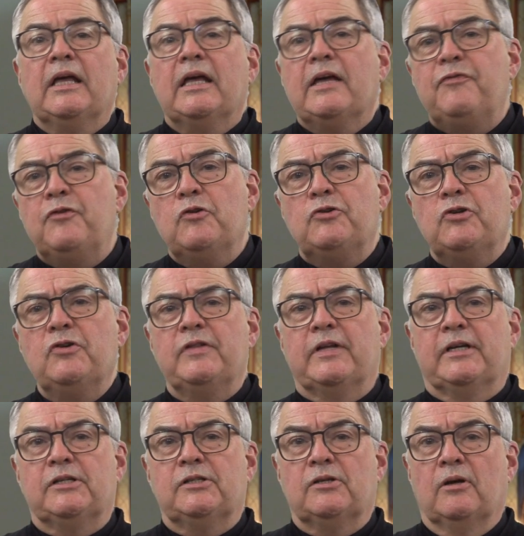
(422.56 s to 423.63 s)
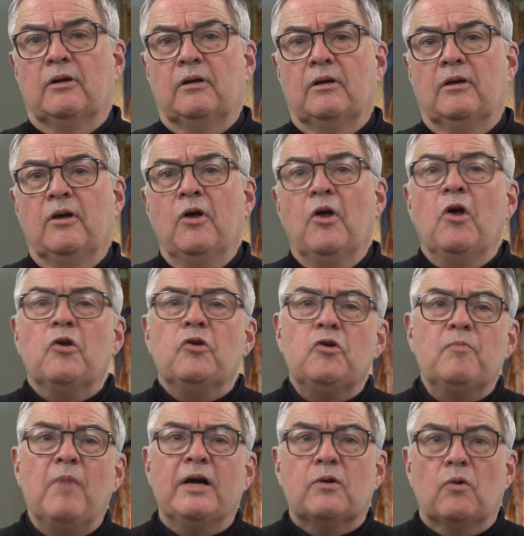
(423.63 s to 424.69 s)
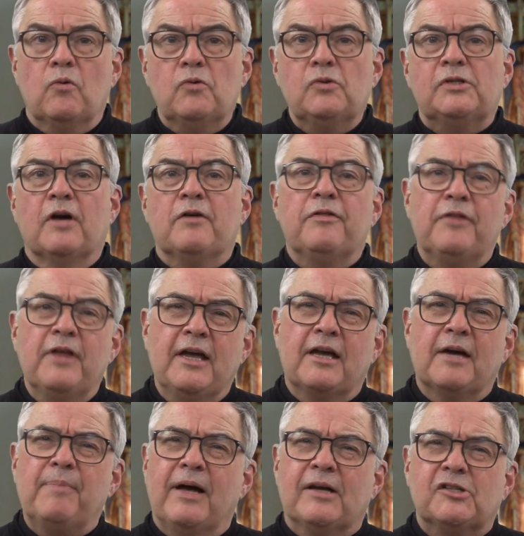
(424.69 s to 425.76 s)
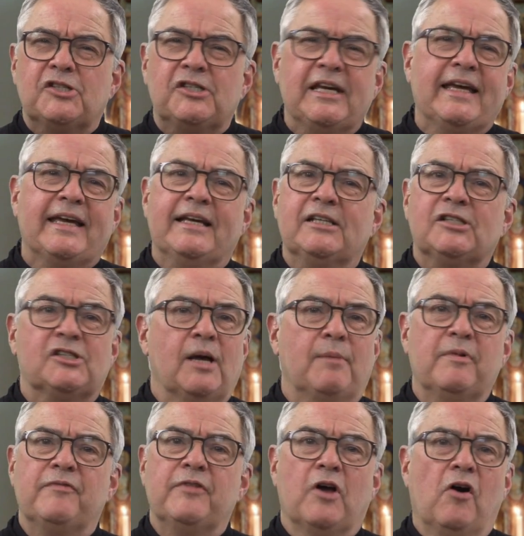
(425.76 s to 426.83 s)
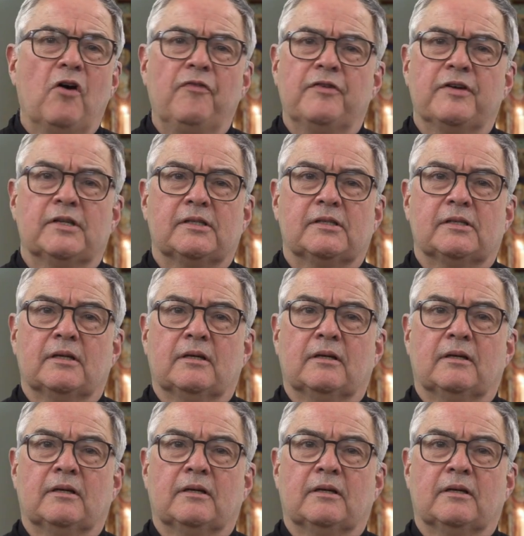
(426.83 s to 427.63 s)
If you do this, you might also think about singing some of the office.